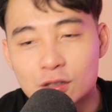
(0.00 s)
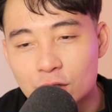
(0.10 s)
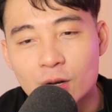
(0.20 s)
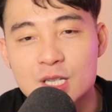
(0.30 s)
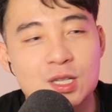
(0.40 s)
You
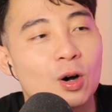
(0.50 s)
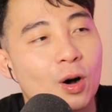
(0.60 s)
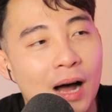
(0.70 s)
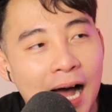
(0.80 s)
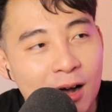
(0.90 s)
go to a
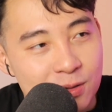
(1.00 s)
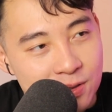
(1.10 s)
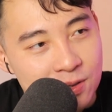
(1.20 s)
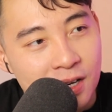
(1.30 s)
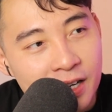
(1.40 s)
Soho
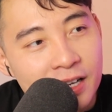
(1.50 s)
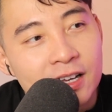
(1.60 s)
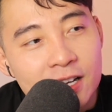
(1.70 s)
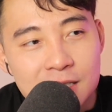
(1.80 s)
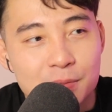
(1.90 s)
house.
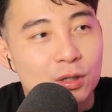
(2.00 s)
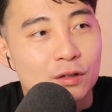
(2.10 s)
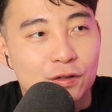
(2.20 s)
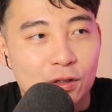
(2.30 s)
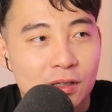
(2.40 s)
It's
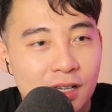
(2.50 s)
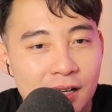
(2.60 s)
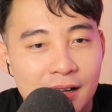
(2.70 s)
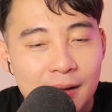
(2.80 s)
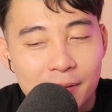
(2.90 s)
beautiful.
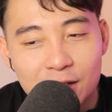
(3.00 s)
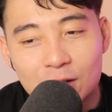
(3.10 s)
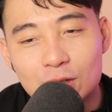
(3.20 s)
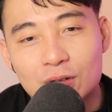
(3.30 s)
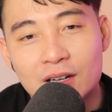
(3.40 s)
But
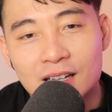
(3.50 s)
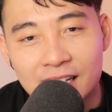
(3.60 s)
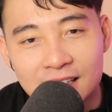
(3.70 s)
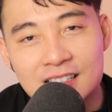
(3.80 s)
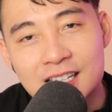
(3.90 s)
you go to
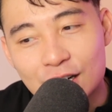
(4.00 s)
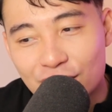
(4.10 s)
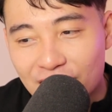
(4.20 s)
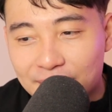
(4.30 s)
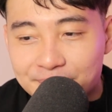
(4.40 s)
like this kind
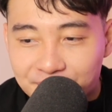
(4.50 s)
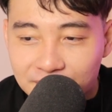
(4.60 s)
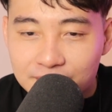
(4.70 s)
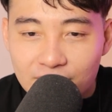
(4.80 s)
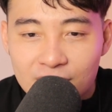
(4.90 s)
of like
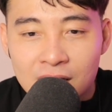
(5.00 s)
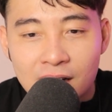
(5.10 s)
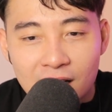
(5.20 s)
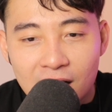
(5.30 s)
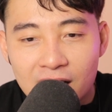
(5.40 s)

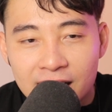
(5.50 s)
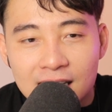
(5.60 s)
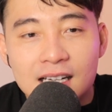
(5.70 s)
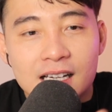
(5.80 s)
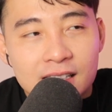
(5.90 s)

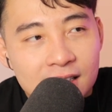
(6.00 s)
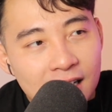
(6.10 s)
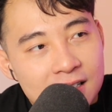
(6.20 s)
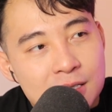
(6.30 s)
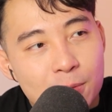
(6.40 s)
England,
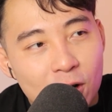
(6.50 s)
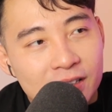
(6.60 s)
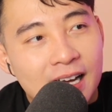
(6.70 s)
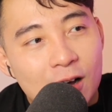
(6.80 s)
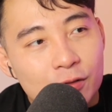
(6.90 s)
like
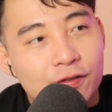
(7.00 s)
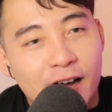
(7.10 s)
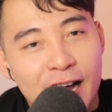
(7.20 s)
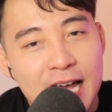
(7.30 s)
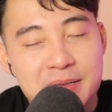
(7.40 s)
small town
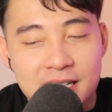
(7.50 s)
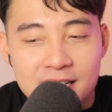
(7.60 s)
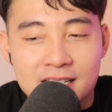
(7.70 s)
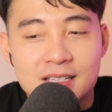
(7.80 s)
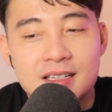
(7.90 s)
vibes, and
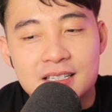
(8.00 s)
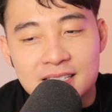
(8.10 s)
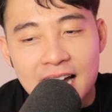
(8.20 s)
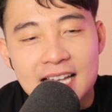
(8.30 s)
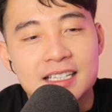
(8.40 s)
it's
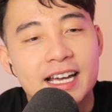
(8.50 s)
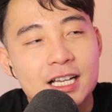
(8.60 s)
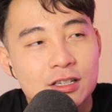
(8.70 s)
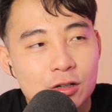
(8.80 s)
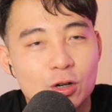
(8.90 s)
nice. And
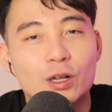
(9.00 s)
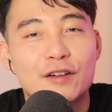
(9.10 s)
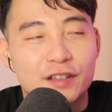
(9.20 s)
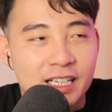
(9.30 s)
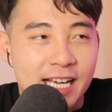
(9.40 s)
you go
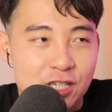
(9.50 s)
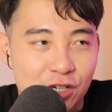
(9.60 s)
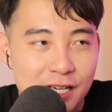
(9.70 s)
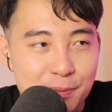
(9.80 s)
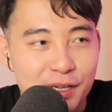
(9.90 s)
there for the
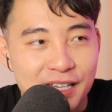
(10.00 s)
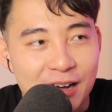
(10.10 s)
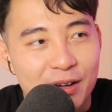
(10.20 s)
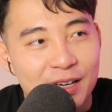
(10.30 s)
nature. Let's put it that way.